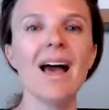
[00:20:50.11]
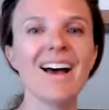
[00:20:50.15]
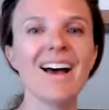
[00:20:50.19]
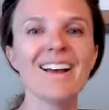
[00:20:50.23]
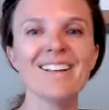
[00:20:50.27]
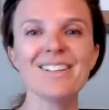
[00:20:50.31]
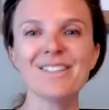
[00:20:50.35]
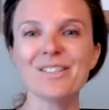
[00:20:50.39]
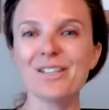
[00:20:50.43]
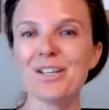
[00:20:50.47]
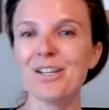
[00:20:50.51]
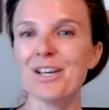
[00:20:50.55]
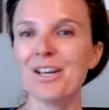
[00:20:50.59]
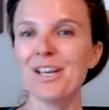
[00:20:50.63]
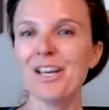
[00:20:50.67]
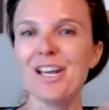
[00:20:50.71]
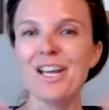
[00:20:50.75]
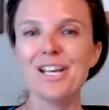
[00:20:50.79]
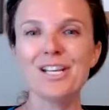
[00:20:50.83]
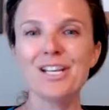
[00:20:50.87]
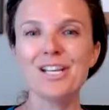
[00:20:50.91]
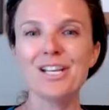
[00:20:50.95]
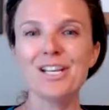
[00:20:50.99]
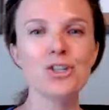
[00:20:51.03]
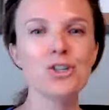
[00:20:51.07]
as
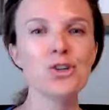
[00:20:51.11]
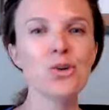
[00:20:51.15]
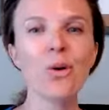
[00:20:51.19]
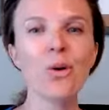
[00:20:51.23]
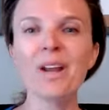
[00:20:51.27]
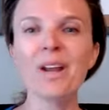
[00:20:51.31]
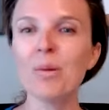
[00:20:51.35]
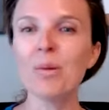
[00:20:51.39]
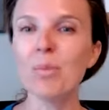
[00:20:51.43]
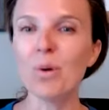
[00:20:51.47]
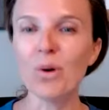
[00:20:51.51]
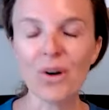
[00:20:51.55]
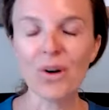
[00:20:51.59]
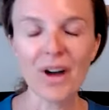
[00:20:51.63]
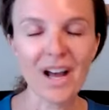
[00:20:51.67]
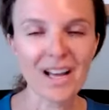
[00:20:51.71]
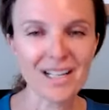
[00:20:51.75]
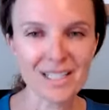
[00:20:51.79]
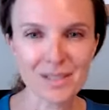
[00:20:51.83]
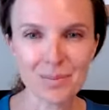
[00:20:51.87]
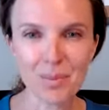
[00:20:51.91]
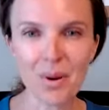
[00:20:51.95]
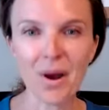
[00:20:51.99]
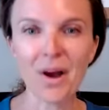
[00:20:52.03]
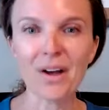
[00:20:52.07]
enjoyable
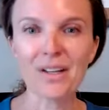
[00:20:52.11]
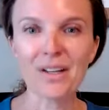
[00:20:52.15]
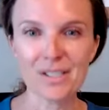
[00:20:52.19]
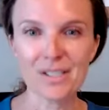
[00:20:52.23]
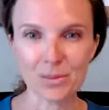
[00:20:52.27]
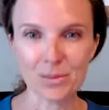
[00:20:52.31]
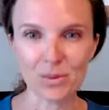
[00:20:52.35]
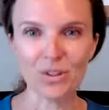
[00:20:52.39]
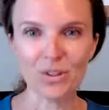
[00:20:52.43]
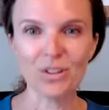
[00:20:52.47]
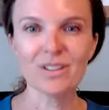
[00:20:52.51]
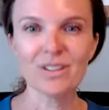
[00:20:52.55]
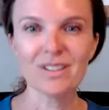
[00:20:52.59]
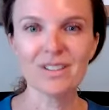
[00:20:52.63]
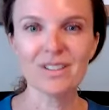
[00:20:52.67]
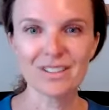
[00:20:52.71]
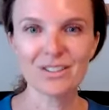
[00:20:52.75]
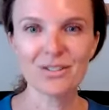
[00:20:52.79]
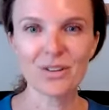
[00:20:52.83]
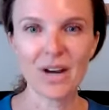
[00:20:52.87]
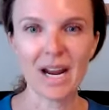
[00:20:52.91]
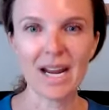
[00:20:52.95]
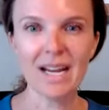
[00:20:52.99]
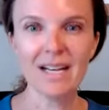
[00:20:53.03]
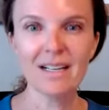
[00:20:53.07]
as possible,
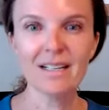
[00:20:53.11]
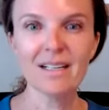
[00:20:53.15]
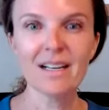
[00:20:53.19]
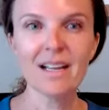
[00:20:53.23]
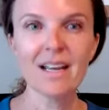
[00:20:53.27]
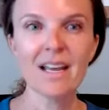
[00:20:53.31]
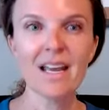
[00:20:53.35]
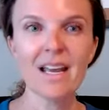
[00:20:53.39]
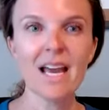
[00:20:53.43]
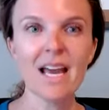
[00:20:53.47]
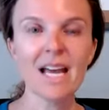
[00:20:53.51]
right?